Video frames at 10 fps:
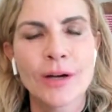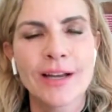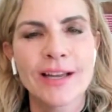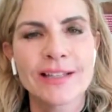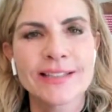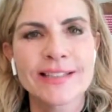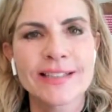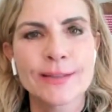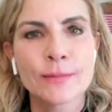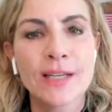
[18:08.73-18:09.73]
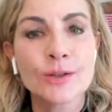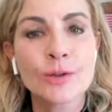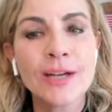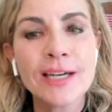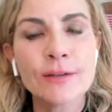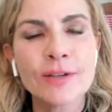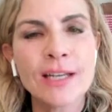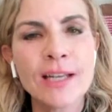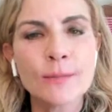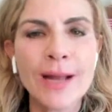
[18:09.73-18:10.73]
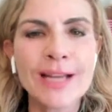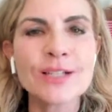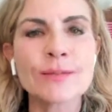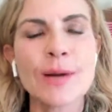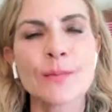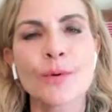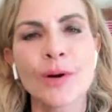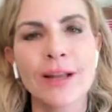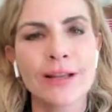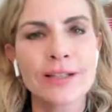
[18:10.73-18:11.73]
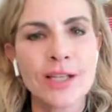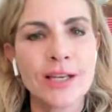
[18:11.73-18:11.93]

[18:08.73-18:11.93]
And it's creative, and it matches my brand.